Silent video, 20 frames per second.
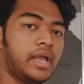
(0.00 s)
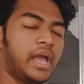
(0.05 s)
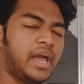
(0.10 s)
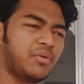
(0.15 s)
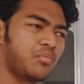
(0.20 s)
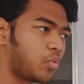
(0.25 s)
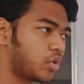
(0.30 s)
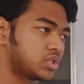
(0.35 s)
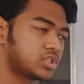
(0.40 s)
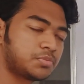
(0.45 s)

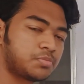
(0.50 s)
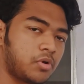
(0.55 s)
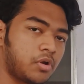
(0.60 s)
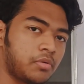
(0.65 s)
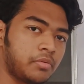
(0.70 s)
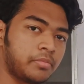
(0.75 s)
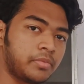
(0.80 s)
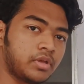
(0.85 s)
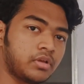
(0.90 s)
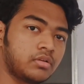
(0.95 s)
And what is the
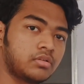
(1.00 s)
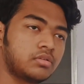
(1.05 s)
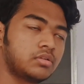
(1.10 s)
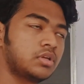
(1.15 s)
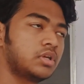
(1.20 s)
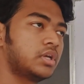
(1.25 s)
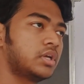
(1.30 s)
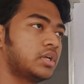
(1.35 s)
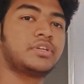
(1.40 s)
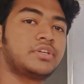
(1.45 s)
problem here?
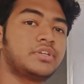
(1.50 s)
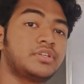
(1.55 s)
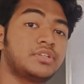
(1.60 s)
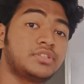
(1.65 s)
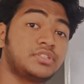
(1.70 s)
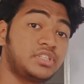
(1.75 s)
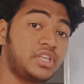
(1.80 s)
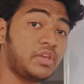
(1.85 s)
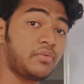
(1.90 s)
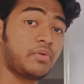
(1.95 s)

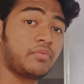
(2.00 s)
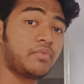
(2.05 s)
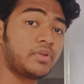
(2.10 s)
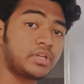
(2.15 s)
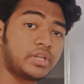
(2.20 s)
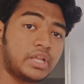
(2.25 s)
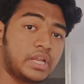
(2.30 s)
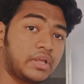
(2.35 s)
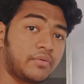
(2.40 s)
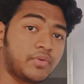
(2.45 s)
See, when
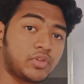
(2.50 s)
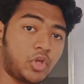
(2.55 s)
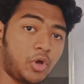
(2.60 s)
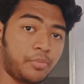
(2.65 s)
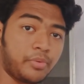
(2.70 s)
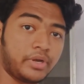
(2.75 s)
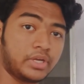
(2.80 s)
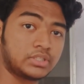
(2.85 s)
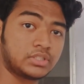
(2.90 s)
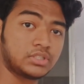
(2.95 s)
we're dealing with
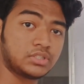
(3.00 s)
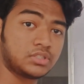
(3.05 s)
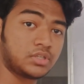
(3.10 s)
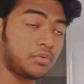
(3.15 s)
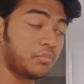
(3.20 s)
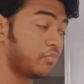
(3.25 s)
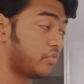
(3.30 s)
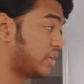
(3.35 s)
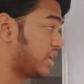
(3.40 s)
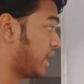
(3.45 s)
operating
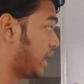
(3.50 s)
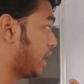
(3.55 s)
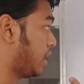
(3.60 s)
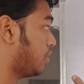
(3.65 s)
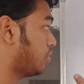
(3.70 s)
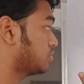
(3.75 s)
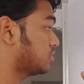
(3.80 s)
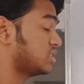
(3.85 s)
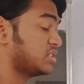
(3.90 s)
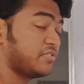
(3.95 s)
system, we
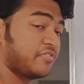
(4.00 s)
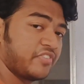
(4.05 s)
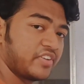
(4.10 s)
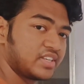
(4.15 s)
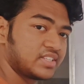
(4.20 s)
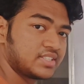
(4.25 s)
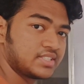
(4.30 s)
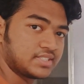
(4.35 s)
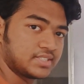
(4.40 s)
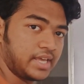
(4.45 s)
have this
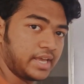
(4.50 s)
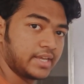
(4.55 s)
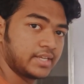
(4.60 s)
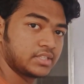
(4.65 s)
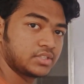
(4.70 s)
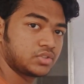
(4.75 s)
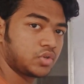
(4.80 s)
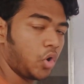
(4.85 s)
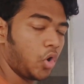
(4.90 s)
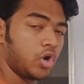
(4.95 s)
fixed
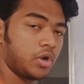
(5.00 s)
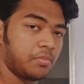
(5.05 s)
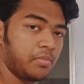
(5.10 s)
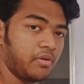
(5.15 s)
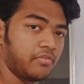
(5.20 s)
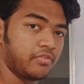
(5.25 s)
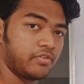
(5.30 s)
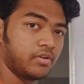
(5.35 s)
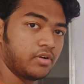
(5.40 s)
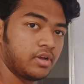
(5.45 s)
size called
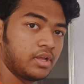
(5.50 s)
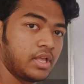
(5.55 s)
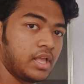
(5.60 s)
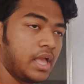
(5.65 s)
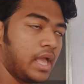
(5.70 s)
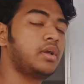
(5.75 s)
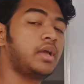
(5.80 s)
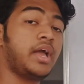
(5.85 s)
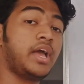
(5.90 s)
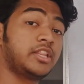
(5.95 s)
buffer
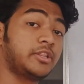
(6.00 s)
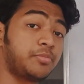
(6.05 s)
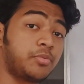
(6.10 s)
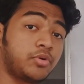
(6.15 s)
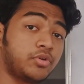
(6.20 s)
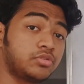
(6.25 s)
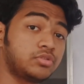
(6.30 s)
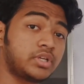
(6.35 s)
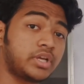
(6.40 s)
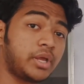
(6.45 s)
and the
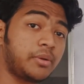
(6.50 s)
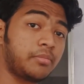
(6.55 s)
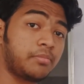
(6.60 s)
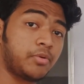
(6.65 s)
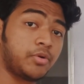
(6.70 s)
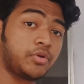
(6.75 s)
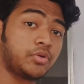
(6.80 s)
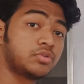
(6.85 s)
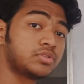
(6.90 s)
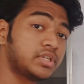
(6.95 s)
producer can
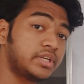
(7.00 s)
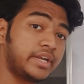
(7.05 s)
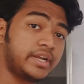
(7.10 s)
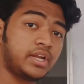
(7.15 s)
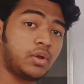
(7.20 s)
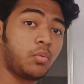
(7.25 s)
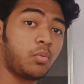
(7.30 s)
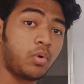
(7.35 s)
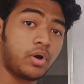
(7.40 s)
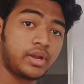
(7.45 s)
produce the
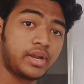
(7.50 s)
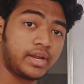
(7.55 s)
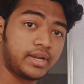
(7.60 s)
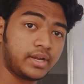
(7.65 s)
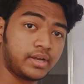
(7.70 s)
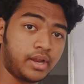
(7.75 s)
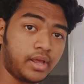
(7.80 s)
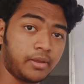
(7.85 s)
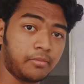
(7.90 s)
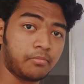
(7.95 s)
data one
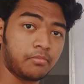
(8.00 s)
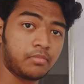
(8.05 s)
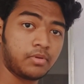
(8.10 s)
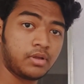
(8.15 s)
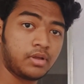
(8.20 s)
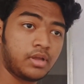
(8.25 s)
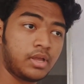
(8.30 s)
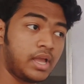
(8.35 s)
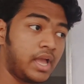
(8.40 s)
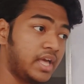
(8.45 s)
at a time
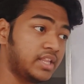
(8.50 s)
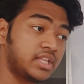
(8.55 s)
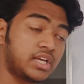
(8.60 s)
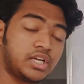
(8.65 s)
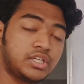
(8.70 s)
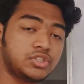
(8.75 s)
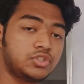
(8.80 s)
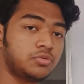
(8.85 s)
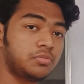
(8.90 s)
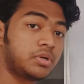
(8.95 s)
and the
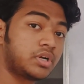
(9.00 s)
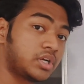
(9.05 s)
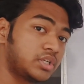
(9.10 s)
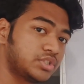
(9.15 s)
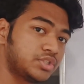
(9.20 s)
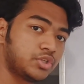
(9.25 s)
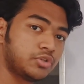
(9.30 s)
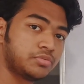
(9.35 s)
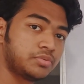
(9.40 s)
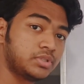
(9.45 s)
consumer
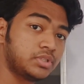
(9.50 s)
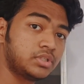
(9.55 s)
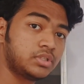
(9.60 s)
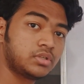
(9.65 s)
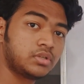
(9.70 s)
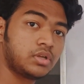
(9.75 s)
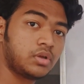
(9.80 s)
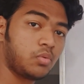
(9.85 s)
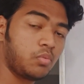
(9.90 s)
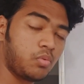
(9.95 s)
consumes it
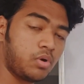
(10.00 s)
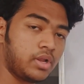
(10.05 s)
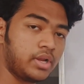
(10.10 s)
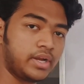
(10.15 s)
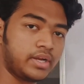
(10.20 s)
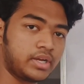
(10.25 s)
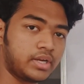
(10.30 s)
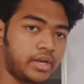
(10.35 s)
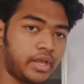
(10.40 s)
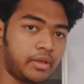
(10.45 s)
one
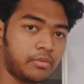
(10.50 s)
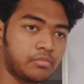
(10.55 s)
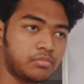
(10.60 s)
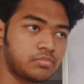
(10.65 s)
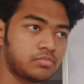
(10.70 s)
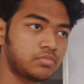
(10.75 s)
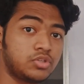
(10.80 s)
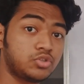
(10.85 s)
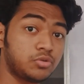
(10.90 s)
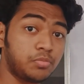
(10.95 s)
at a time.
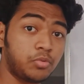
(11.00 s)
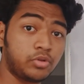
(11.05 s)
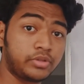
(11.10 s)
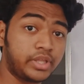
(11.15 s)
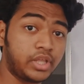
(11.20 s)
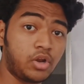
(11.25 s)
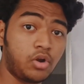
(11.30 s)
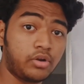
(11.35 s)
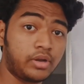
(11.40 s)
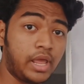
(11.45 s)
So
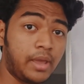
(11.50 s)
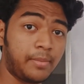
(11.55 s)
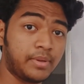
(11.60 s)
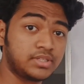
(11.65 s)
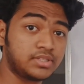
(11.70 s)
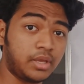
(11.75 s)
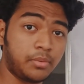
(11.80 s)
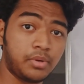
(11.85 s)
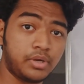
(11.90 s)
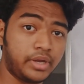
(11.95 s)
both cannot
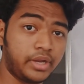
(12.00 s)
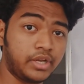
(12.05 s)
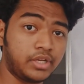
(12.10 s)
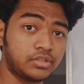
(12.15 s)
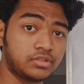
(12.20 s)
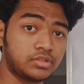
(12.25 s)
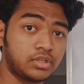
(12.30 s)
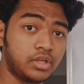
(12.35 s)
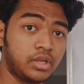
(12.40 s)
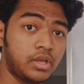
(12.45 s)
happen
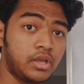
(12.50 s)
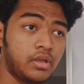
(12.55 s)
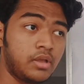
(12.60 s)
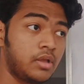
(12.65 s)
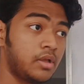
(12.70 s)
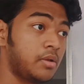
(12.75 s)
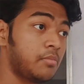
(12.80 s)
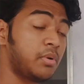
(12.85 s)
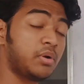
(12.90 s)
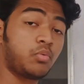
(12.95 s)
simultaneously.
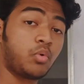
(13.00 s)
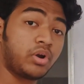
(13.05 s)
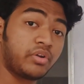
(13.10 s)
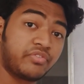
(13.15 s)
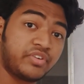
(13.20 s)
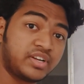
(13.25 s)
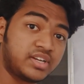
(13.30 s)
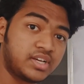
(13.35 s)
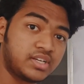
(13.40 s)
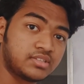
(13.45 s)
But what
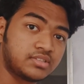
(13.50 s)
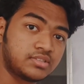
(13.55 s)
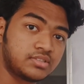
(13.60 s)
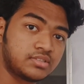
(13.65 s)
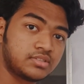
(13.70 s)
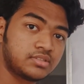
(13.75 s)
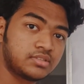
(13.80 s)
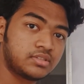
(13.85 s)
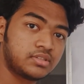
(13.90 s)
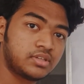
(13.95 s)
if it
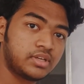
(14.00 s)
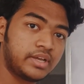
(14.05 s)
does?